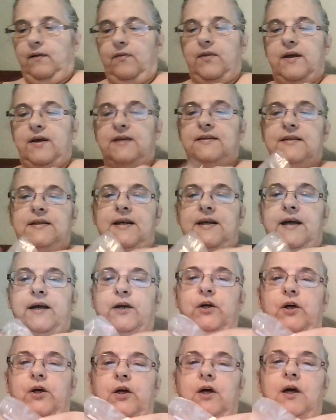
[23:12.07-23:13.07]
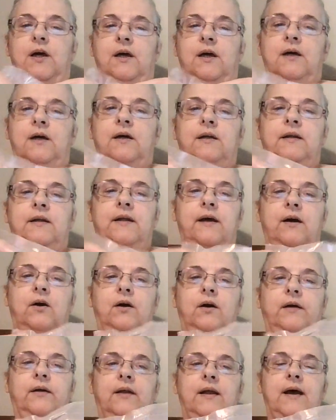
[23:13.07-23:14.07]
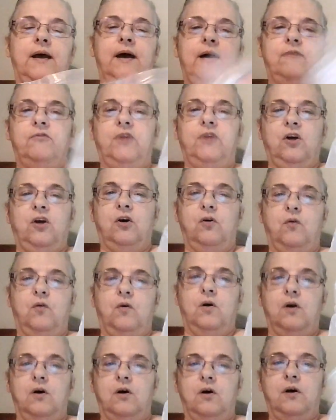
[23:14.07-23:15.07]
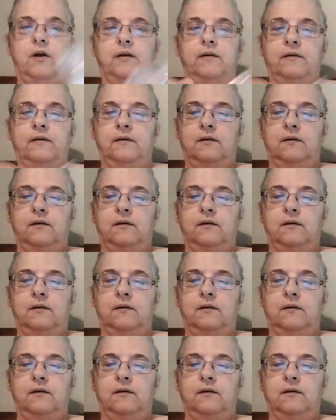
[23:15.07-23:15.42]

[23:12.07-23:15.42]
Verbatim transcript: This here, now I'm going to have to go on